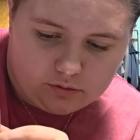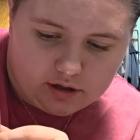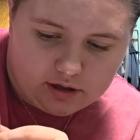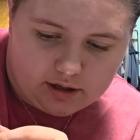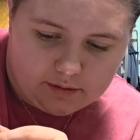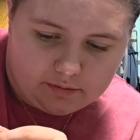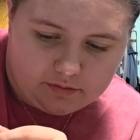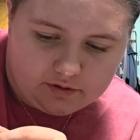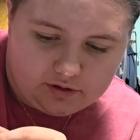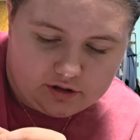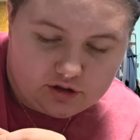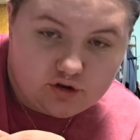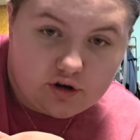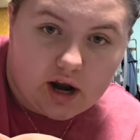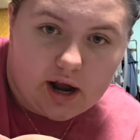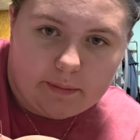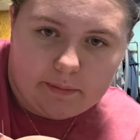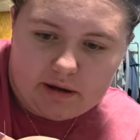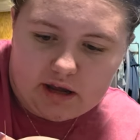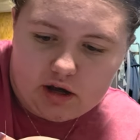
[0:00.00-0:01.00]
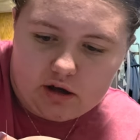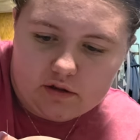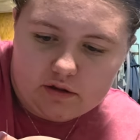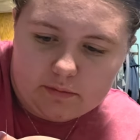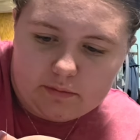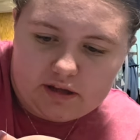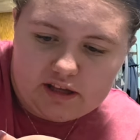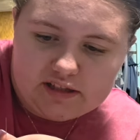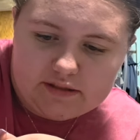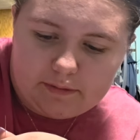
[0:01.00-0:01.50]
and I'm dropping all
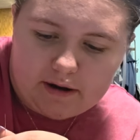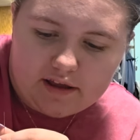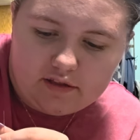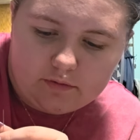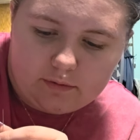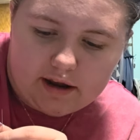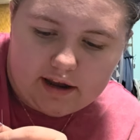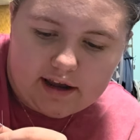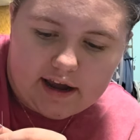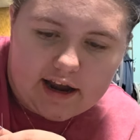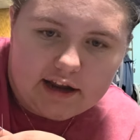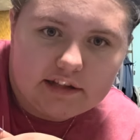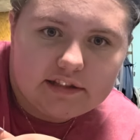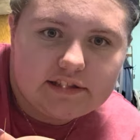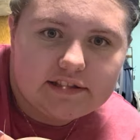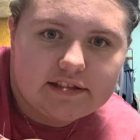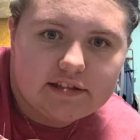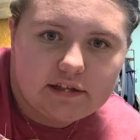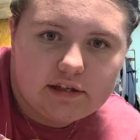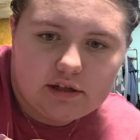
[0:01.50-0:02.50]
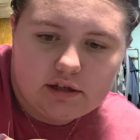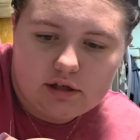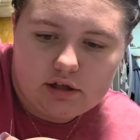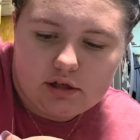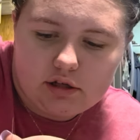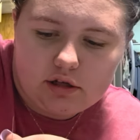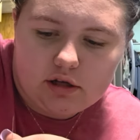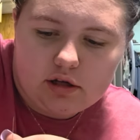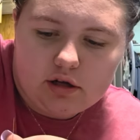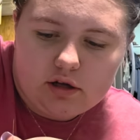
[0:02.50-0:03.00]
the beads, by the way, guys.
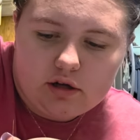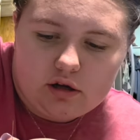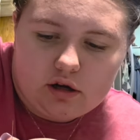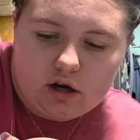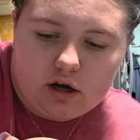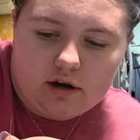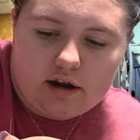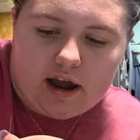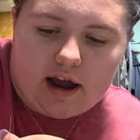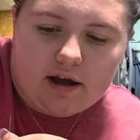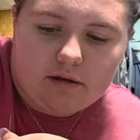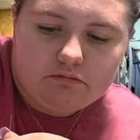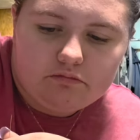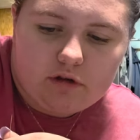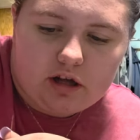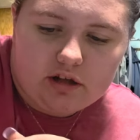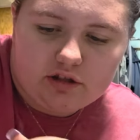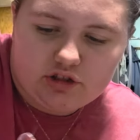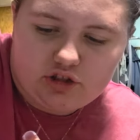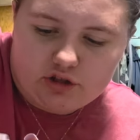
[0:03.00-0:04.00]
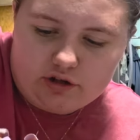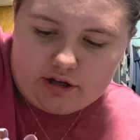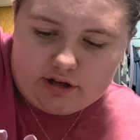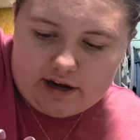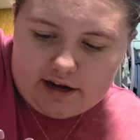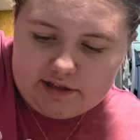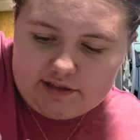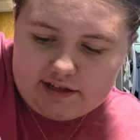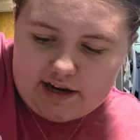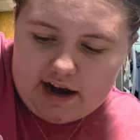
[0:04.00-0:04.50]
Oh, yeah. I'll show you
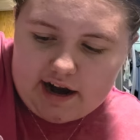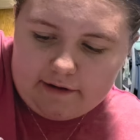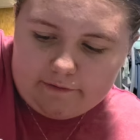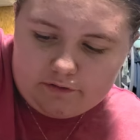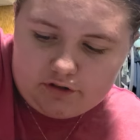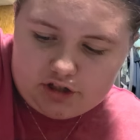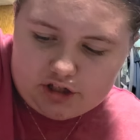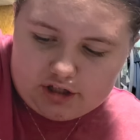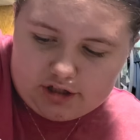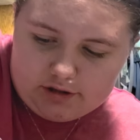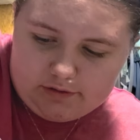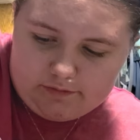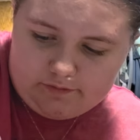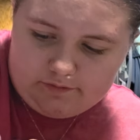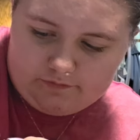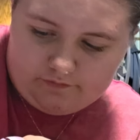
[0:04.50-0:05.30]
guys after.